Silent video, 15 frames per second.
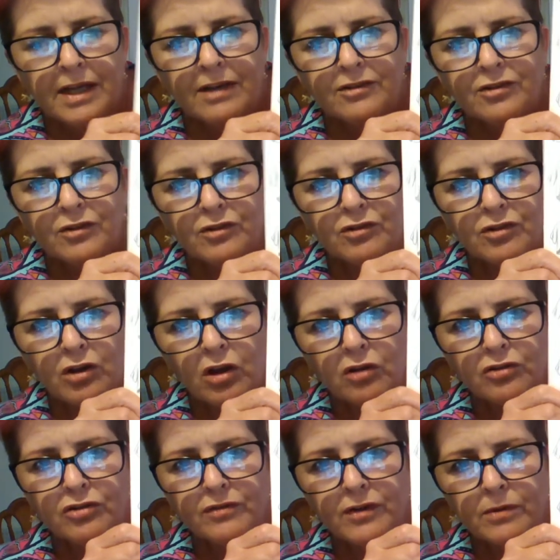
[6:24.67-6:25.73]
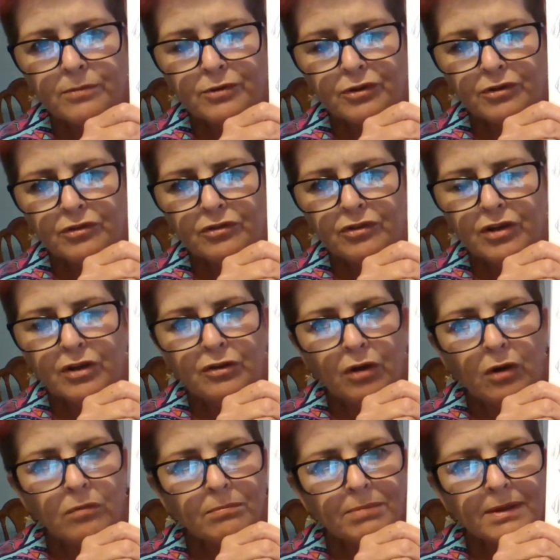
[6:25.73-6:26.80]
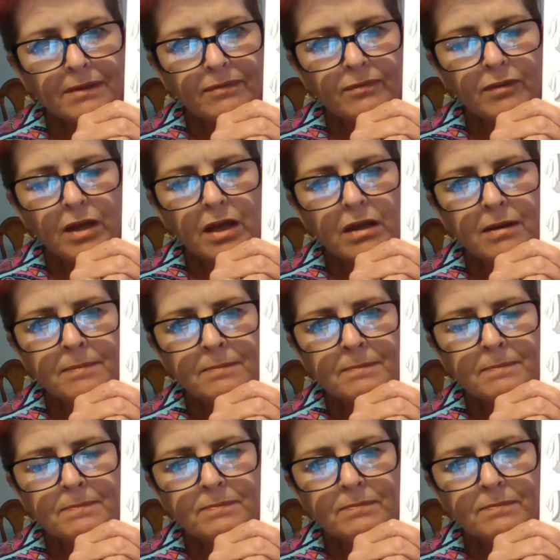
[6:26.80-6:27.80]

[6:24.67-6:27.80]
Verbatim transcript: So there's lots of options. Don't be um,